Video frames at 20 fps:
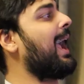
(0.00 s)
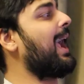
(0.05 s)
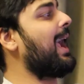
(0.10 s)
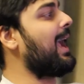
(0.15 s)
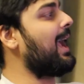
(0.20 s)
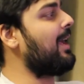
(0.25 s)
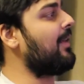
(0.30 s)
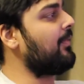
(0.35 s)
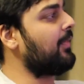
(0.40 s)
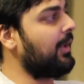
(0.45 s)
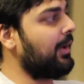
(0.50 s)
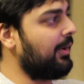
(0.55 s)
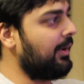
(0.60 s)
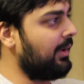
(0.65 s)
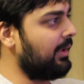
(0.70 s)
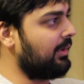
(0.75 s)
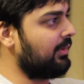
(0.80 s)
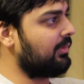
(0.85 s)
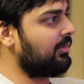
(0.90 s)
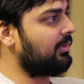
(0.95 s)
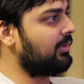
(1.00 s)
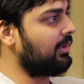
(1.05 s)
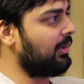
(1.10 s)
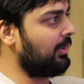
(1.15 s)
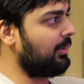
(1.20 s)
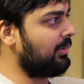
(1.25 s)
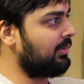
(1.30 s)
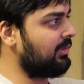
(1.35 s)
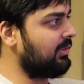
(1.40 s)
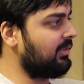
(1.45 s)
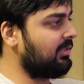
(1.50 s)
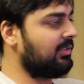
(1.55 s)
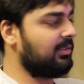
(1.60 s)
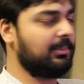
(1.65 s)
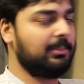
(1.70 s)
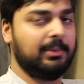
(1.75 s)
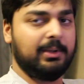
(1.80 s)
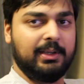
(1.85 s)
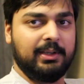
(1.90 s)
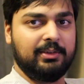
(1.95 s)
And there it is. So the
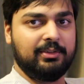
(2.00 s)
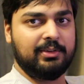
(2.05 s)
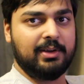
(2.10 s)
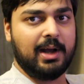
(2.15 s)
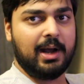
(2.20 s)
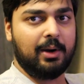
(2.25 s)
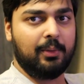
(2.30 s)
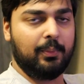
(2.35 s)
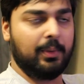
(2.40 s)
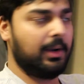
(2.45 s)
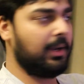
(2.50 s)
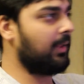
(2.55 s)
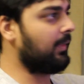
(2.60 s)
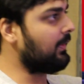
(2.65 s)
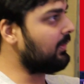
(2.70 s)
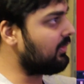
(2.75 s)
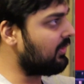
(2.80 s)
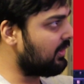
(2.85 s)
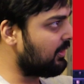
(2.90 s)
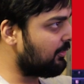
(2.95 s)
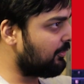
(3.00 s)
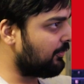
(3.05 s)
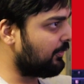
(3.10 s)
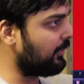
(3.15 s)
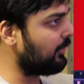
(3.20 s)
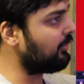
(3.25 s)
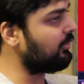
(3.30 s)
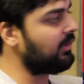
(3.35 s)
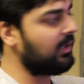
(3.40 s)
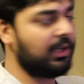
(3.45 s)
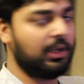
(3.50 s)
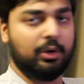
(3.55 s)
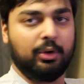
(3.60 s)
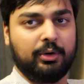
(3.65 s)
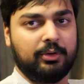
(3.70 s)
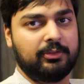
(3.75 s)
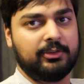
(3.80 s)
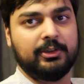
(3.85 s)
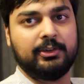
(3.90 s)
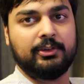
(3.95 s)
system is not running. This is the first thing it
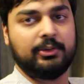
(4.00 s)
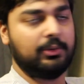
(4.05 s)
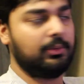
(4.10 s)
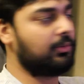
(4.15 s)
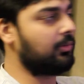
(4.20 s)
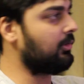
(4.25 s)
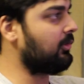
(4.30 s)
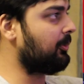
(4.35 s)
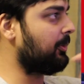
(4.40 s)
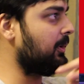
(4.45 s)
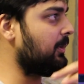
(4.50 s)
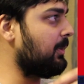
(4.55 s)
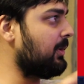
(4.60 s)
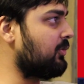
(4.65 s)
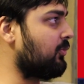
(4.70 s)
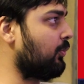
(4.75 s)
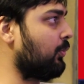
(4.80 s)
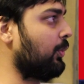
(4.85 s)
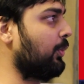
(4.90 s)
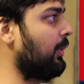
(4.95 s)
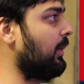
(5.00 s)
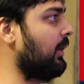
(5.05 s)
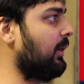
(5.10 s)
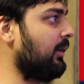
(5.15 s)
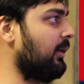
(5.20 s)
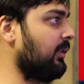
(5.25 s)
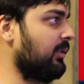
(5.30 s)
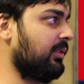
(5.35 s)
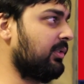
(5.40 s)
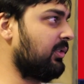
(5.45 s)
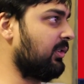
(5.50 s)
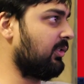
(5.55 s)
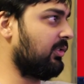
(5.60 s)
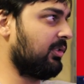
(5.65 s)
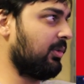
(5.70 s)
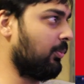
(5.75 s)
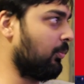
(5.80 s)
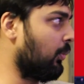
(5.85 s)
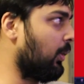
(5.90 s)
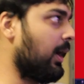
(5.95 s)
hooks into. So it's pretty much rooted into the
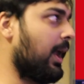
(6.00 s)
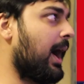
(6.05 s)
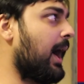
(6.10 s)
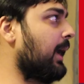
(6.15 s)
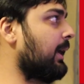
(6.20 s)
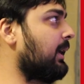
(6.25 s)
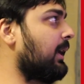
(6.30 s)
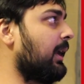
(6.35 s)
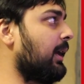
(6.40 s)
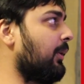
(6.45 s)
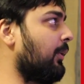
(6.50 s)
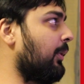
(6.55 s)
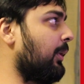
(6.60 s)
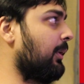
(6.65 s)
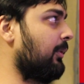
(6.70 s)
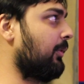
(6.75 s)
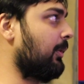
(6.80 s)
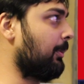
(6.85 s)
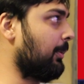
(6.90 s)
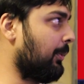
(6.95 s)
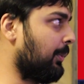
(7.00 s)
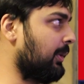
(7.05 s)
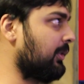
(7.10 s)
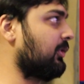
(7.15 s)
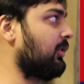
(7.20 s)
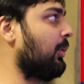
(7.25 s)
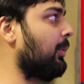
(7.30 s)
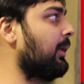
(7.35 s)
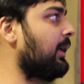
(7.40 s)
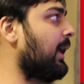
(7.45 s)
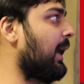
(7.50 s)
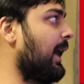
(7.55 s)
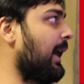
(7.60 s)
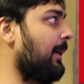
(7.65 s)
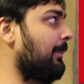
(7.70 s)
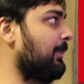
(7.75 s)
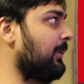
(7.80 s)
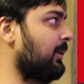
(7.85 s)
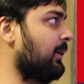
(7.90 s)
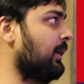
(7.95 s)
system. We're not getting rid of it. But what's going to
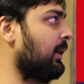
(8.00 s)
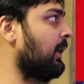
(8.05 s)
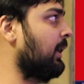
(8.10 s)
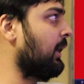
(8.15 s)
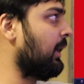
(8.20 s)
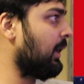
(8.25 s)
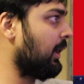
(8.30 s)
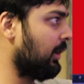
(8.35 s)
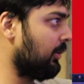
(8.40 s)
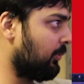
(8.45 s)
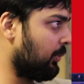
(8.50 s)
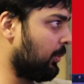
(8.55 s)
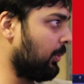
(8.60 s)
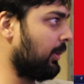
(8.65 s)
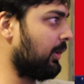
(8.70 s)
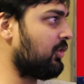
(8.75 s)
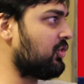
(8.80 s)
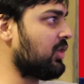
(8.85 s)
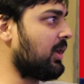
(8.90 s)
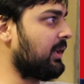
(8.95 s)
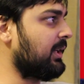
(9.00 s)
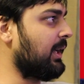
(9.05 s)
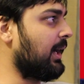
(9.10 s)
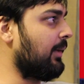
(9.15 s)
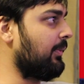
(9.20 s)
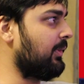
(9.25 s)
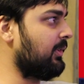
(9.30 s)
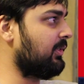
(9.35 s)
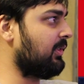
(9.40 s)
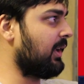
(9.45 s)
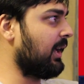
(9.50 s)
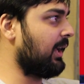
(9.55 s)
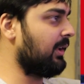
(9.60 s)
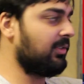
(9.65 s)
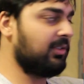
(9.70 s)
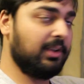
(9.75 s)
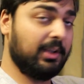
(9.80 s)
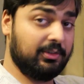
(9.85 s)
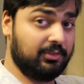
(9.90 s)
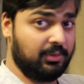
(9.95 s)
happen is we're going to shut down this
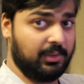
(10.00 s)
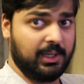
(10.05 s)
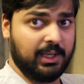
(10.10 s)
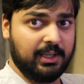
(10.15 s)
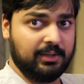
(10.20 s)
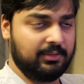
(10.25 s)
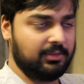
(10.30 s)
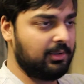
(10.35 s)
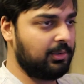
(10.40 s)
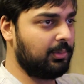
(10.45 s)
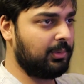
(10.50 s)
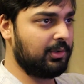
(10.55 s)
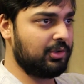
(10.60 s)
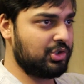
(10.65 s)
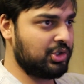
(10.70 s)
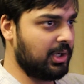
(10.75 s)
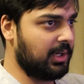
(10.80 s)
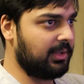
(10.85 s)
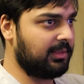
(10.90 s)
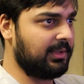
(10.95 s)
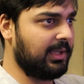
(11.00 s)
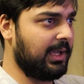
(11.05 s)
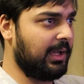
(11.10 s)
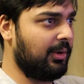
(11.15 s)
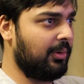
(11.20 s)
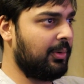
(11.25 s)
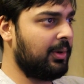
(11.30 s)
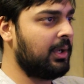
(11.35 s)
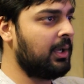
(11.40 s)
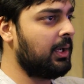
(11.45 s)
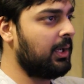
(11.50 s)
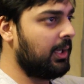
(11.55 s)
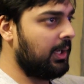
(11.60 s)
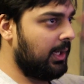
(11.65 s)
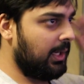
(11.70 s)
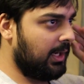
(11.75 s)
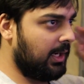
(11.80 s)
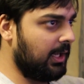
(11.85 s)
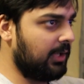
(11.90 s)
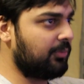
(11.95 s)
guest. As you can see, you can shut it down.
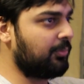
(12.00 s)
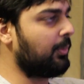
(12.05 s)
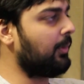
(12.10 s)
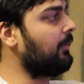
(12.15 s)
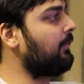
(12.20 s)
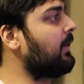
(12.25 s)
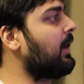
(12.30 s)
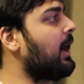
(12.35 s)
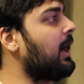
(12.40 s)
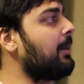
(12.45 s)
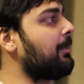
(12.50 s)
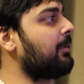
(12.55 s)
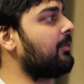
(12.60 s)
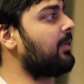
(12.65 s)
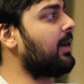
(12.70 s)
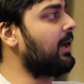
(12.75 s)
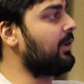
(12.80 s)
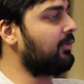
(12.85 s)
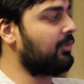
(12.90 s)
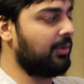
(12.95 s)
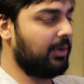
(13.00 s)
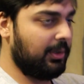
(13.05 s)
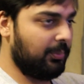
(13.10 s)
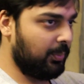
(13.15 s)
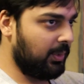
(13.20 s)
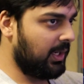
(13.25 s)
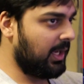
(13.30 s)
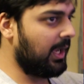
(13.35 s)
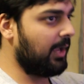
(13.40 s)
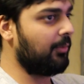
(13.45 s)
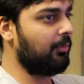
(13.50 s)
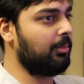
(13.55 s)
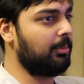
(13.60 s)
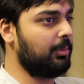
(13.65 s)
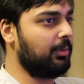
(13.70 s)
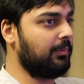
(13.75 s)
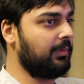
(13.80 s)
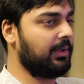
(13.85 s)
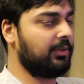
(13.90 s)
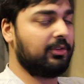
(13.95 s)
It gets rid of the hypervisor and we can
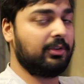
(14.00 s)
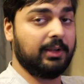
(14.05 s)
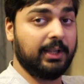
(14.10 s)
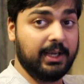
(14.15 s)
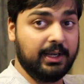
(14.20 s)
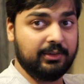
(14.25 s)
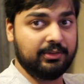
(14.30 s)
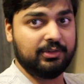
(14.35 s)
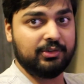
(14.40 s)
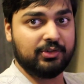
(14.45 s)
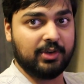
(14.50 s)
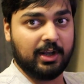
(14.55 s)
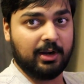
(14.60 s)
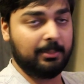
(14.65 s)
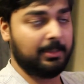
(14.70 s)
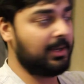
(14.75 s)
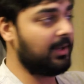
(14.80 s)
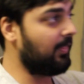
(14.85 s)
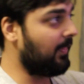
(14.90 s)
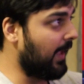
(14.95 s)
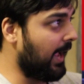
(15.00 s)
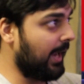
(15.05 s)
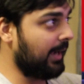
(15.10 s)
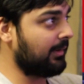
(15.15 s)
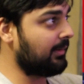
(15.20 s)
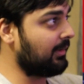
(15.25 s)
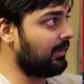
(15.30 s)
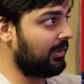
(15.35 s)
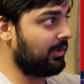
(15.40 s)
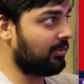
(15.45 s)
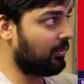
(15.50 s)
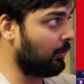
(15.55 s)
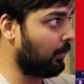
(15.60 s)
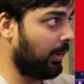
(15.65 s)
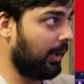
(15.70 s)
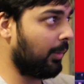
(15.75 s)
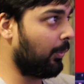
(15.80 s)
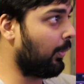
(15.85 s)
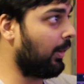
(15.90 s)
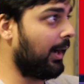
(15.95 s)
remove it. So ladies and gentlemen, that is
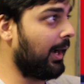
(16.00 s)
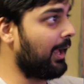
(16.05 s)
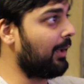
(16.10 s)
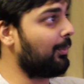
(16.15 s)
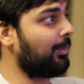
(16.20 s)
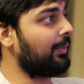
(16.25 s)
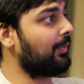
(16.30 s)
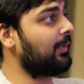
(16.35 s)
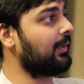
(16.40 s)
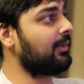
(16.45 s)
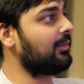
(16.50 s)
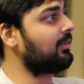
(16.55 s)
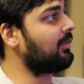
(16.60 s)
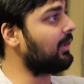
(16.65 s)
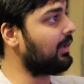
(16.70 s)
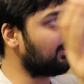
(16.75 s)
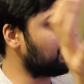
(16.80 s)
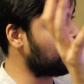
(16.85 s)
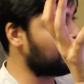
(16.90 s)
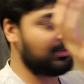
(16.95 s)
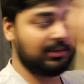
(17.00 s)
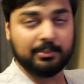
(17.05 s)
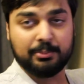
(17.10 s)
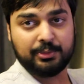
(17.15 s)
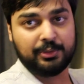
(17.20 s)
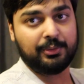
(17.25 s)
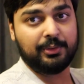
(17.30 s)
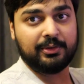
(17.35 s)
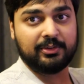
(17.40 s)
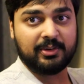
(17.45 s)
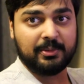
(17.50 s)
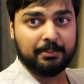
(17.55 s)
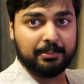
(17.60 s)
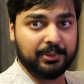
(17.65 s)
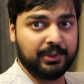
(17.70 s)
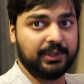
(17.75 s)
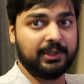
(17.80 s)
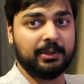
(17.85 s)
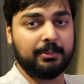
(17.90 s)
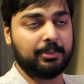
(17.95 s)
where we're at with this. This computer is
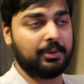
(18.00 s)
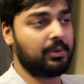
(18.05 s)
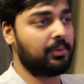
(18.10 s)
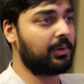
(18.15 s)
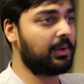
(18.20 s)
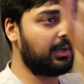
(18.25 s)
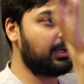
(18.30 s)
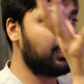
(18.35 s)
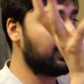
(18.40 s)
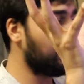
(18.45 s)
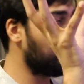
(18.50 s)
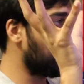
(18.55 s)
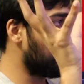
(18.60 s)
completely broken.